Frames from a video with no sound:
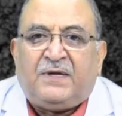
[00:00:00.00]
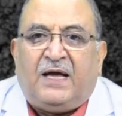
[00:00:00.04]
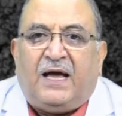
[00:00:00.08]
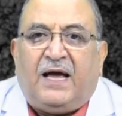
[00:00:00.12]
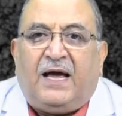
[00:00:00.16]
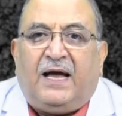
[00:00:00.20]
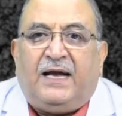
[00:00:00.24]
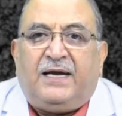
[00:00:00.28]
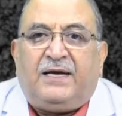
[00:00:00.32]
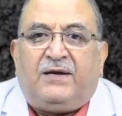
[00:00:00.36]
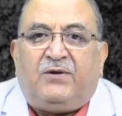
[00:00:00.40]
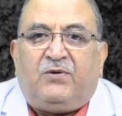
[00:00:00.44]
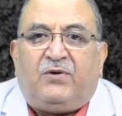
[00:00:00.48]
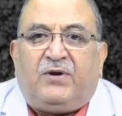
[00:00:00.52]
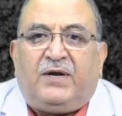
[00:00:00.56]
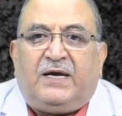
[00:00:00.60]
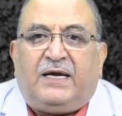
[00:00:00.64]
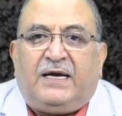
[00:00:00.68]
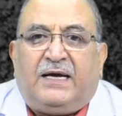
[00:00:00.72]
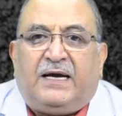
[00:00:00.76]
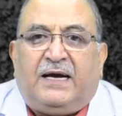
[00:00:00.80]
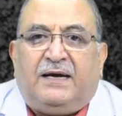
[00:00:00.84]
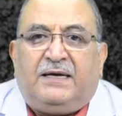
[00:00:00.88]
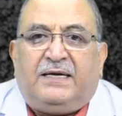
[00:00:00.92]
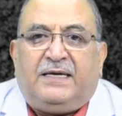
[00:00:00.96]
And
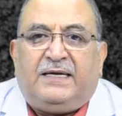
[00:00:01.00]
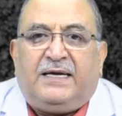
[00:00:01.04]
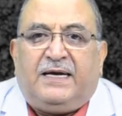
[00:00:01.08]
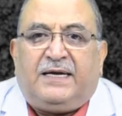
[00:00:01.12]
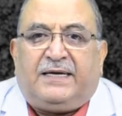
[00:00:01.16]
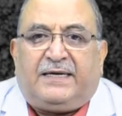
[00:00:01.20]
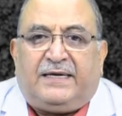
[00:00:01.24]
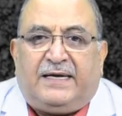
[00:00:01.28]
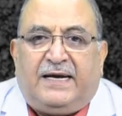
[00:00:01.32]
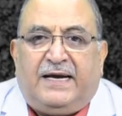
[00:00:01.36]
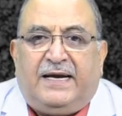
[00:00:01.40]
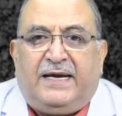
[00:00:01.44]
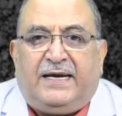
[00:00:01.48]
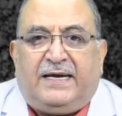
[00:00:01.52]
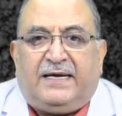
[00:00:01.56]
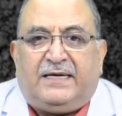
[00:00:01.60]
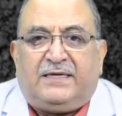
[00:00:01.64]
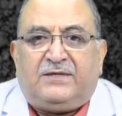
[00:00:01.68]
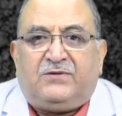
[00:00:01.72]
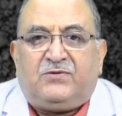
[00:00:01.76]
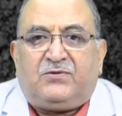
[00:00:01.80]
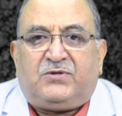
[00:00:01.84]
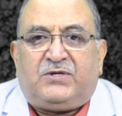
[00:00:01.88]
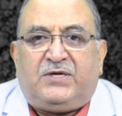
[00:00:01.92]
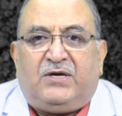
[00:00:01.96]
during NDA
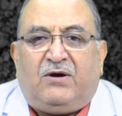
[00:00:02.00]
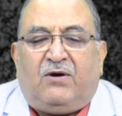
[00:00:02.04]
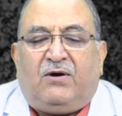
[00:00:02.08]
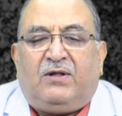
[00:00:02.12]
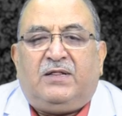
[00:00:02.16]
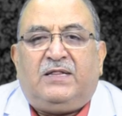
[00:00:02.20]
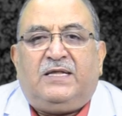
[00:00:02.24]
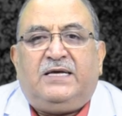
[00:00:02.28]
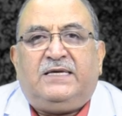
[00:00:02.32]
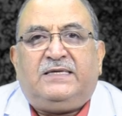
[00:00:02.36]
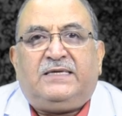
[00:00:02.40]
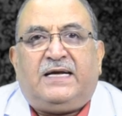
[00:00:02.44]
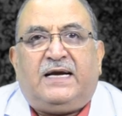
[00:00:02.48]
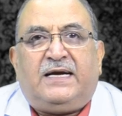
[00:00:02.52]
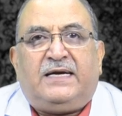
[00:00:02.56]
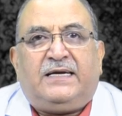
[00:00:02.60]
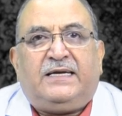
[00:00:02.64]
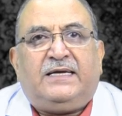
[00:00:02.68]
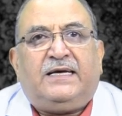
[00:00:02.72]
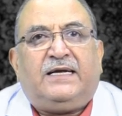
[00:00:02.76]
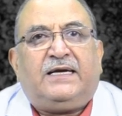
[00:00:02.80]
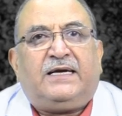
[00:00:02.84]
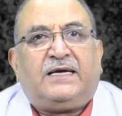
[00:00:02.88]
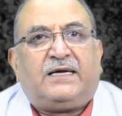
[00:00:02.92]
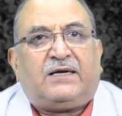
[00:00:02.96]
training, you see all these
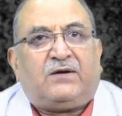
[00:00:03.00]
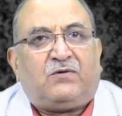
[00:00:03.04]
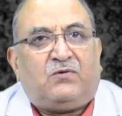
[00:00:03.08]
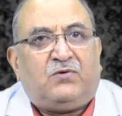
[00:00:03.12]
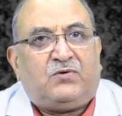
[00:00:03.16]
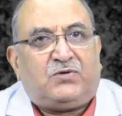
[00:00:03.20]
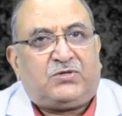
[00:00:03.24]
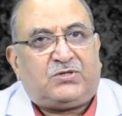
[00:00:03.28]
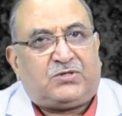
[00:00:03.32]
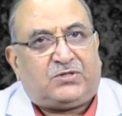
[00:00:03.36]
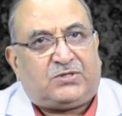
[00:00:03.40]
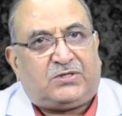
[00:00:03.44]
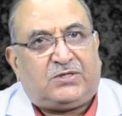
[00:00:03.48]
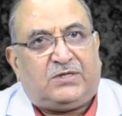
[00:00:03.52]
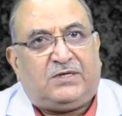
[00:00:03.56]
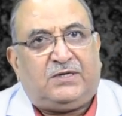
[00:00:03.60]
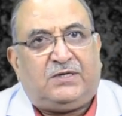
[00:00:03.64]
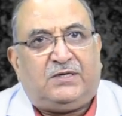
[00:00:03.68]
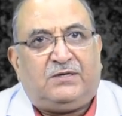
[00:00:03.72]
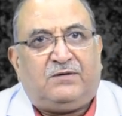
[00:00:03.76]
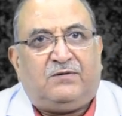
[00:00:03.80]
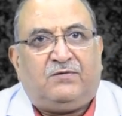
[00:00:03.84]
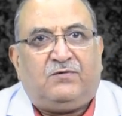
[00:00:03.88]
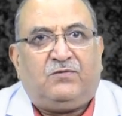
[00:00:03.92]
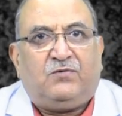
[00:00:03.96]
NDA recruits
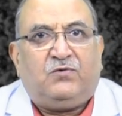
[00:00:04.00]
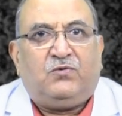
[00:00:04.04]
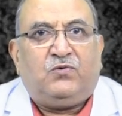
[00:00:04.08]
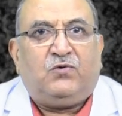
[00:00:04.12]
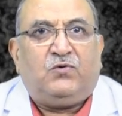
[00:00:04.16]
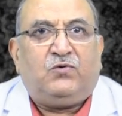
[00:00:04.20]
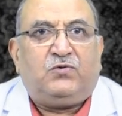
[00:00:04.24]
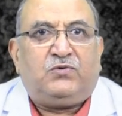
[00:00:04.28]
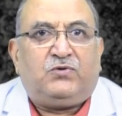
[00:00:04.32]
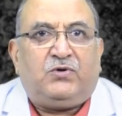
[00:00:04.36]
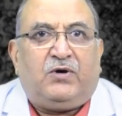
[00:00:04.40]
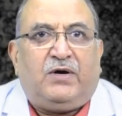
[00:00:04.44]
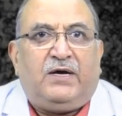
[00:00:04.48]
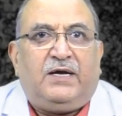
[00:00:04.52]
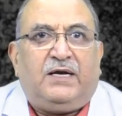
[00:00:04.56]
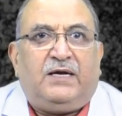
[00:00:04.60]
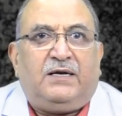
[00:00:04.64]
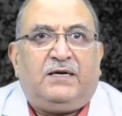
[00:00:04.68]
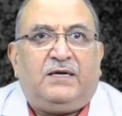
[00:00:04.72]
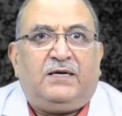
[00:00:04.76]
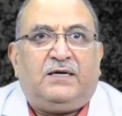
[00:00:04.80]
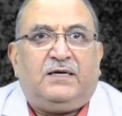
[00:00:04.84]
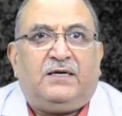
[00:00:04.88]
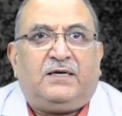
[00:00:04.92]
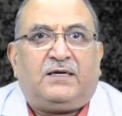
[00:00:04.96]
uh, who
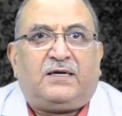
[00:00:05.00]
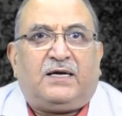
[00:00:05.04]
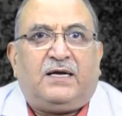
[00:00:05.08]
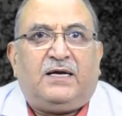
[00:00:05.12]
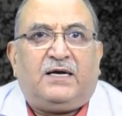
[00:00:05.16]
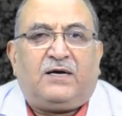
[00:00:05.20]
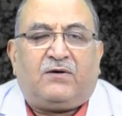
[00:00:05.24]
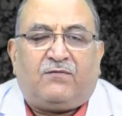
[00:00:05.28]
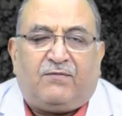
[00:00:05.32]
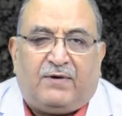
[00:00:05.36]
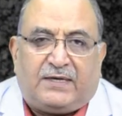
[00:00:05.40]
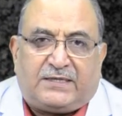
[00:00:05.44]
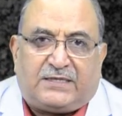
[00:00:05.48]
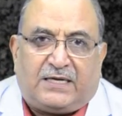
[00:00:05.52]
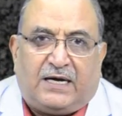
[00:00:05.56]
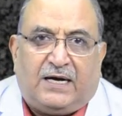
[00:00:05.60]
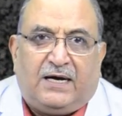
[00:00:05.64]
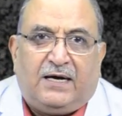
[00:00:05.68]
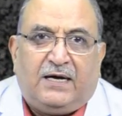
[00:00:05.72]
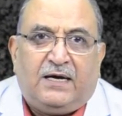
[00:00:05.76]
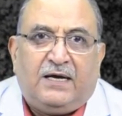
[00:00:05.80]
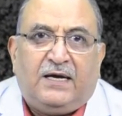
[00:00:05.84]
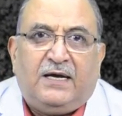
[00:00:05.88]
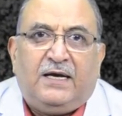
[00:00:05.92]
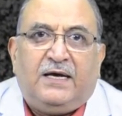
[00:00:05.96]
join uh,
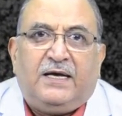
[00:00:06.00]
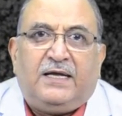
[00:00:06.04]
Khalak